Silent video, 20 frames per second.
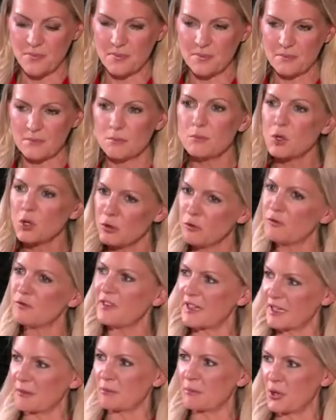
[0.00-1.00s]

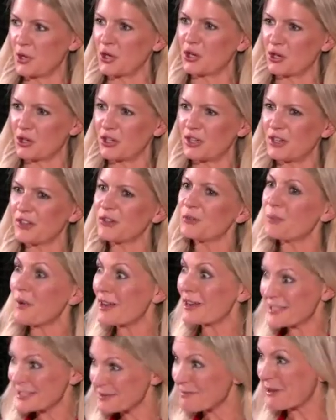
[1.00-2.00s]
Moving book, as
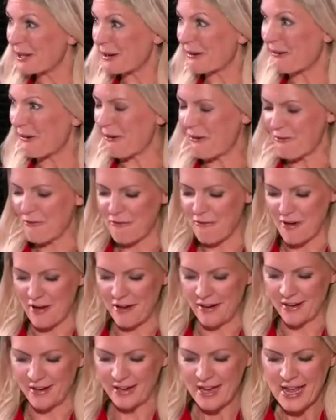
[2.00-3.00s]
well as being a lot of
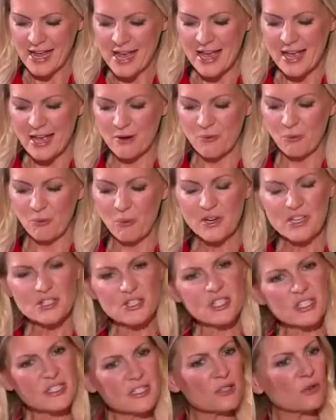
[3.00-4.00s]
fun. Mm.
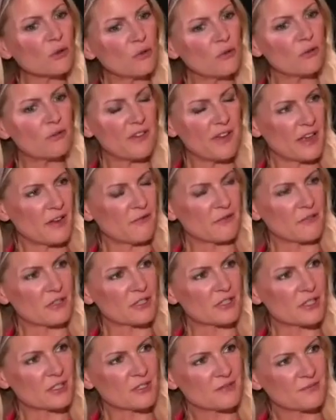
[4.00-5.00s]
Which is your
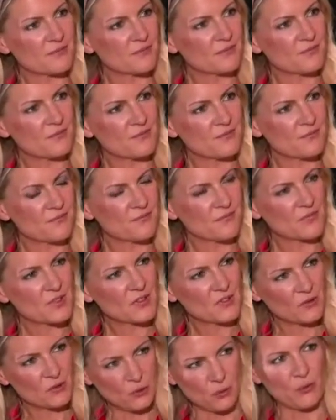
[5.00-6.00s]
favourite
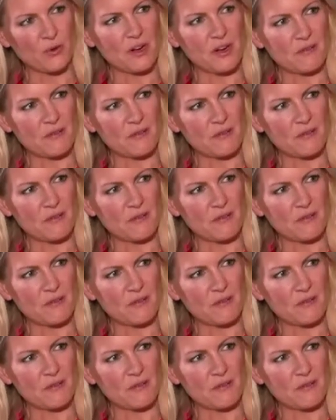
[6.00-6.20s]
story?